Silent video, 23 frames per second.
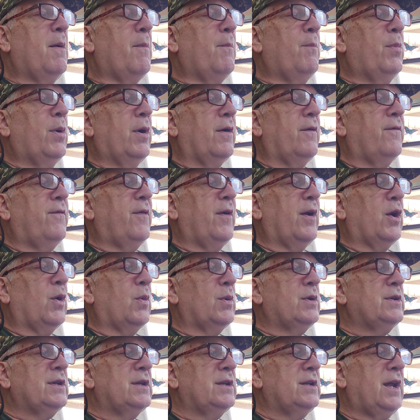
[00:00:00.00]
Book Fair
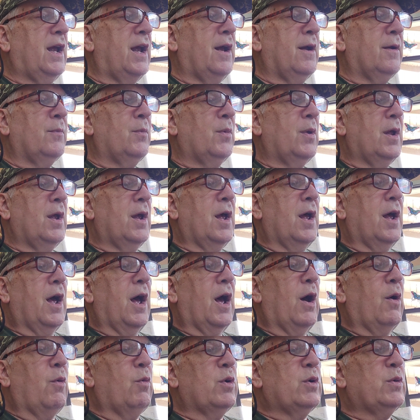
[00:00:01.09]
was in town,
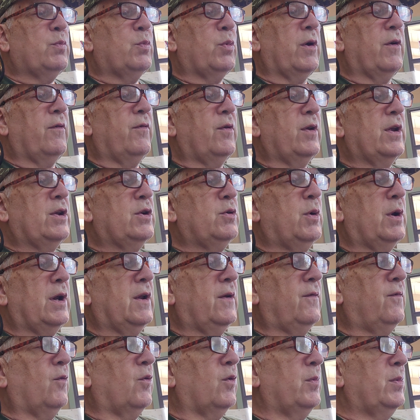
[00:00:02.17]
I was briefly
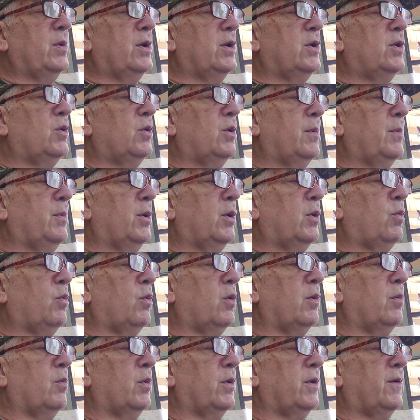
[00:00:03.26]
transformed into a
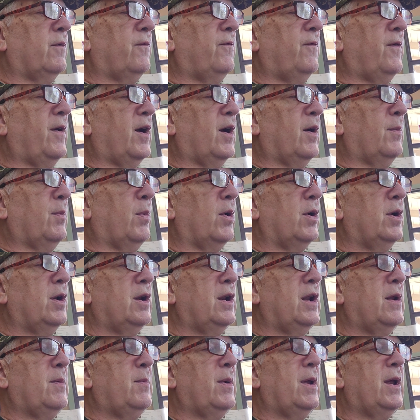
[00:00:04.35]
bookworm with a fire
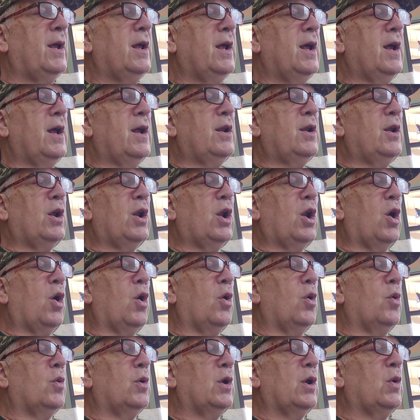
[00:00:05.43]
burning in me that
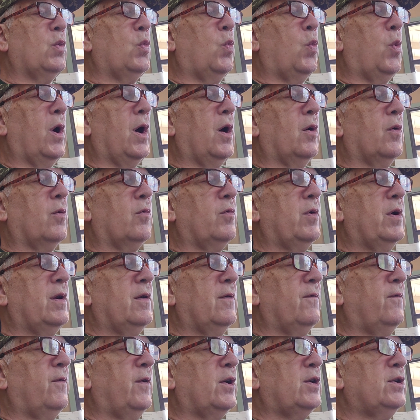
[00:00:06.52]
only
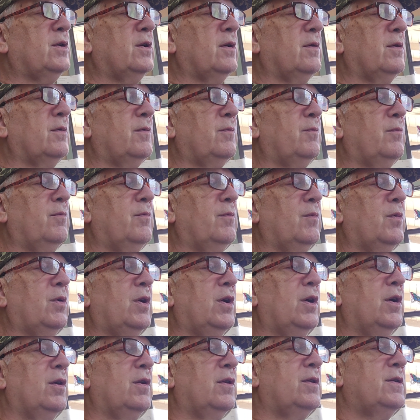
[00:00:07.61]
well-written fiction
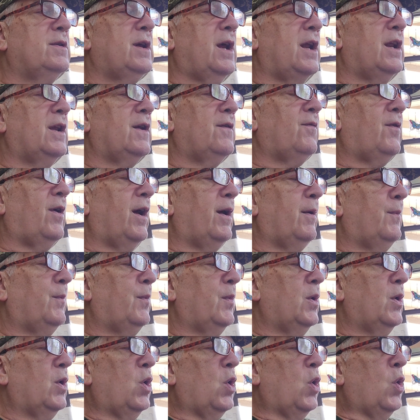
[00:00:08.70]
could satisfy.
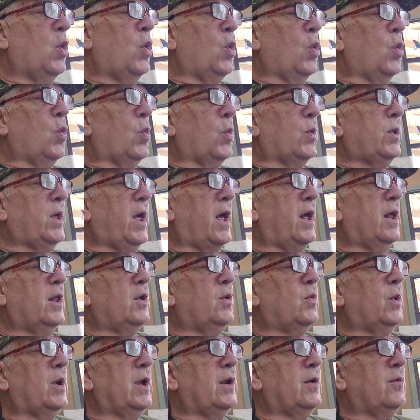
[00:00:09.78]
With
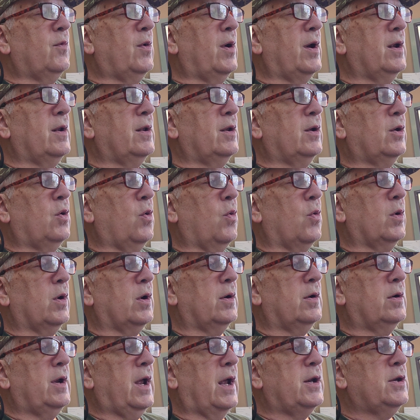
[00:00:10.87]
Halloween around the
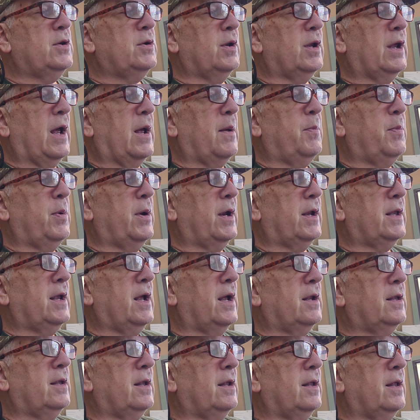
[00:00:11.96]
corner, naturally, I picked
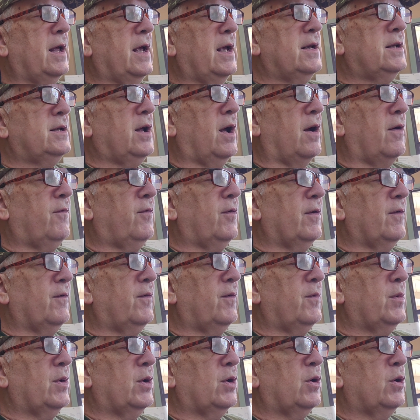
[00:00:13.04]
out the last offering
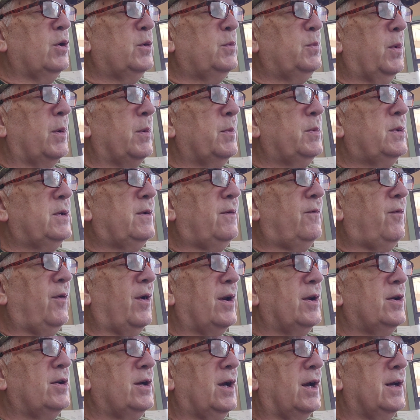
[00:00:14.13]
from the Goosebumps
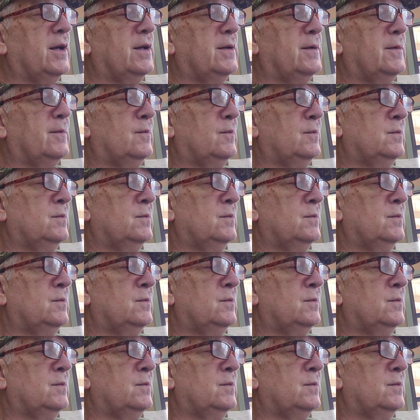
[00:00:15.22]
franchise.